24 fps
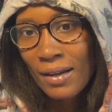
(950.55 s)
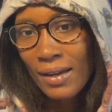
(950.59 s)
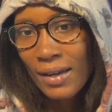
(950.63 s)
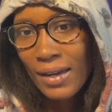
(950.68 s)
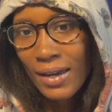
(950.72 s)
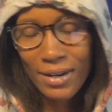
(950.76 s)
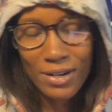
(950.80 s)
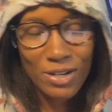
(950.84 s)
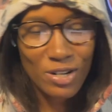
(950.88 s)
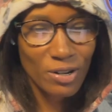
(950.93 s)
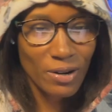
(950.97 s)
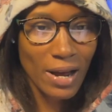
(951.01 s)

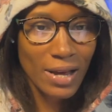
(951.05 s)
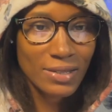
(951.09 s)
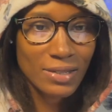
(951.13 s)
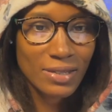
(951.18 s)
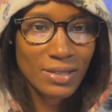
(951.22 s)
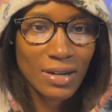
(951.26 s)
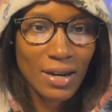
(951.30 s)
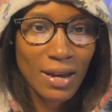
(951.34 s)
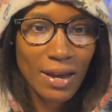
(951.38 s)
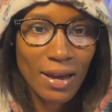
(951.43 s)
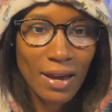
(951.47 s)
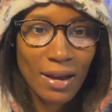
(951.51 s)

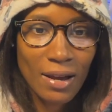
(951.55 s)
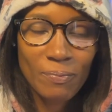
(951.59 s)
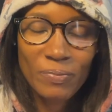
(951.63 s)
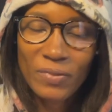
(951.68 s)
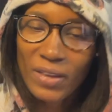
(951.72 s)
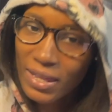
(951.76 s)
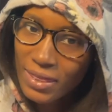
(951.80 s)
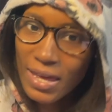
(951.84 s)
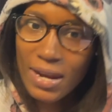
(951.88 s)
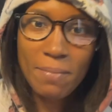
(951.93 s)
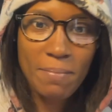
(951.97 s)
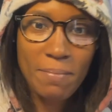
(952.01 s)
Interesting.
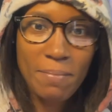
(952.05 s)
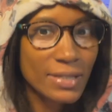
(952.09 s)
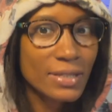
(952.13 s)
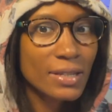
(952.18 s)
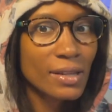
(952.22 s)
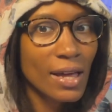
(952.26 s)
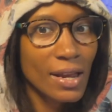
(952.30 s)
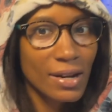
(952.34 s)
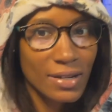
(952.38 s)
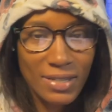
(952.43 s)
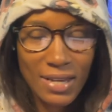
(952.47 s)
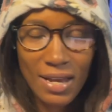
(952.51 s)
And then it makes a
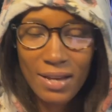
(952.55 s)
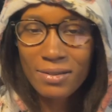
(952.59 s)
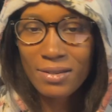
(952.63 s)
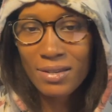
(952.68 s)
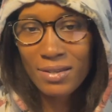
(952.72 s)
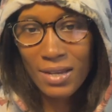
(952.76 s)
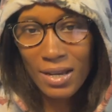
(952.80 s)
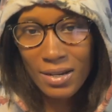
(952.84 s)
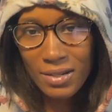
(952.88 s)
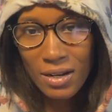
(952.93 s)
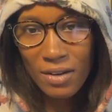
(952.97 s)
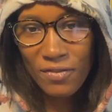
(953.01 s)
lot of sense,
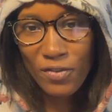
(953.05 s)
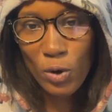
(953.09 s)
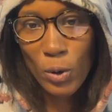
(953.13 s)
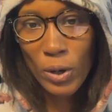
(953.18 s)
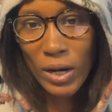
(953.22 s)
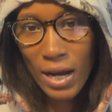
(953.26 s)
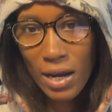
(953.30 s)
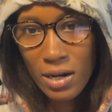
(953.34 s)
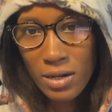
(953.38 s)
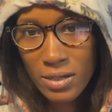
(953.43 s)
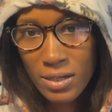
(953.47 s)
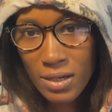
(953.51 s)
this idea of
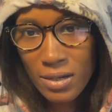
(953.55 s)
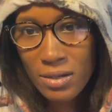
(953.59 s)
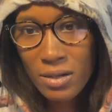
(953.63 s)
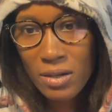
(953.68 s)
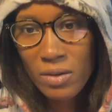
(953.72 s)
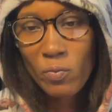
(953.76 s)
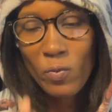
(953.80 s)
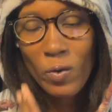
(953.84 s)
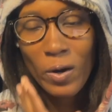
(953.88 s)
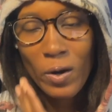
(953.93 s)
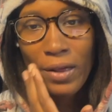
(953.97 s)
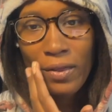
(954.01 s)

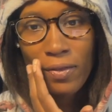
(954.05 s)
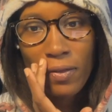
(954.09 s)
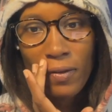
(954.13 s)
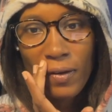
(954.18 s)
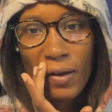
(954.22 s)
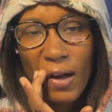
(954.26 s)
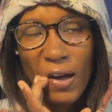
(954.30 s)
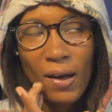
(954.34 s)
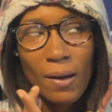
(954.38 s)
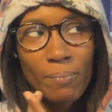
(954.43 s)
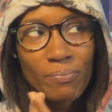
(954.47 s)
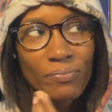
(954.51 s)
organicism with
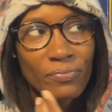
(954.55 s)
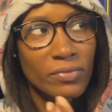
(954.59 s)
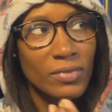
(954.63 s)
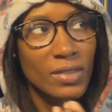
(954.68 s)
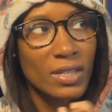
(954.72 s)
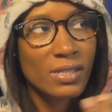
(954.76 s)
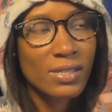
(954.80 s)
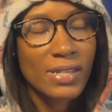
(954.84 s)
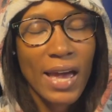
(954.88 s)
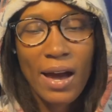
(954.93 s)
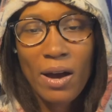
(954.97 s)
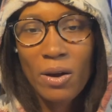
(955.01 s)
the
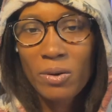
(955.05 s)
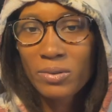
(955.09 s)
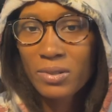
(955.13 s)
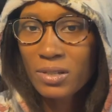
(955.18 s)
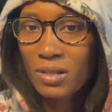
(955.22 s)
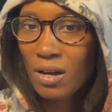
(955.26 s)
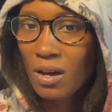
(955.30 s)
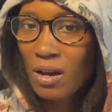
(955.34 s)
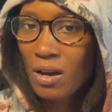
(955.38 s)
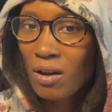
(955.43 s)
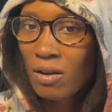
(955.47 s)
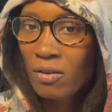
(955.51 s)
sounds
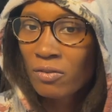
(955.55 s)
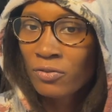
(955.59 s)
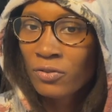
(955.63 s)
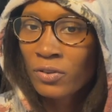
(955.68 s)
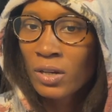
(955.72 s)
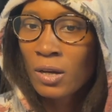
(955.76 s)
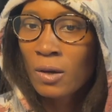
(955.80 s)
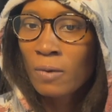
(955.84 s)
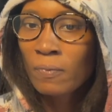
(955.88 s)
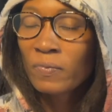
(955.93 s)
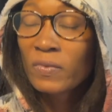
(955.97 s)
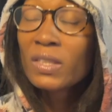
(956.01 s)
of
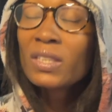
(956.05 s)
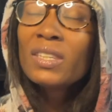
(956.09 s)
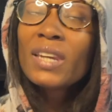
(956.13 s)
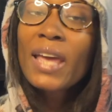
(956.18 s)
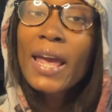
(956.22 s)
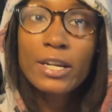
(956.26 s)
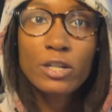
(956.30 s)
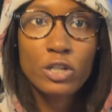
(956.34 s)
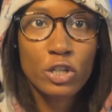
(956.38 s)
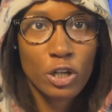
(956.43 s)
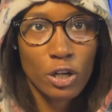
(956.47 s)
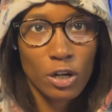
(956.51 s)

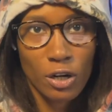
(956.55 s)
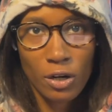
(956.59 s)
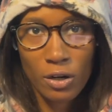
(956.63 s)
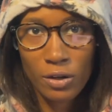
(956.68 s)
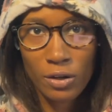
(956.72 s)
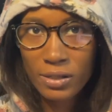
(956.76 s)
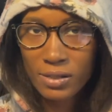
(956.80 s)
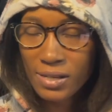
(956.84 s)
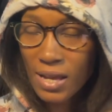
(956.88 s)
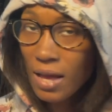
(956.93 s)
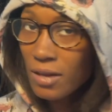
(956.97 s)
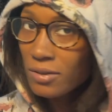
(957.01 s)
nature,
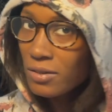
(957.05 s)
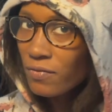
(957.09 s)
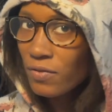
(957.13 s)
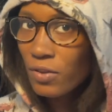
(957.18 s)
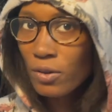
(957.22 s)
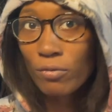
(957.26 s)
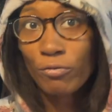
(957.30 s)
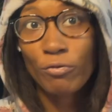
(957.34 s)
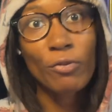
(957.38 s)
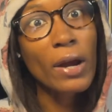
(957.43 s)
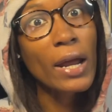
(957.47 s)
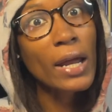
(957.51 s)
the sound of
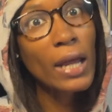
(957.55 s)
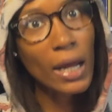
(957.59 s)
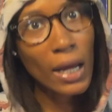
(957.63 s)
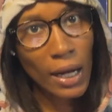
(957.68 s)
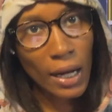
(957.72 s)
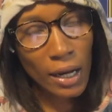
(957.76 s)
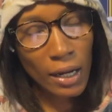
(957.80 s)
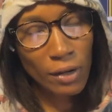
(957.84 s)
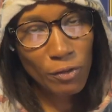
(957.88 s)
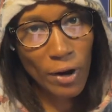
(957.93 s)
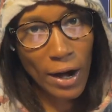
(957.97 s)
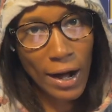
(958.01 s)
the
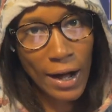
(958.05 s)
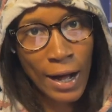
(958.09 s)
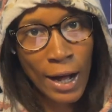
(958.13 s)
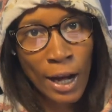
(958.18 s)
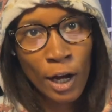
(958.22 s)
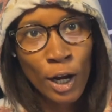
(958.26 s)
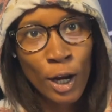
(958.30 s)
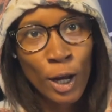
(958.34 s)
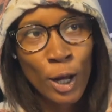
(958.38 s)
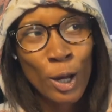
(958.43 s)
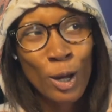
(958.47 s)
rain, right?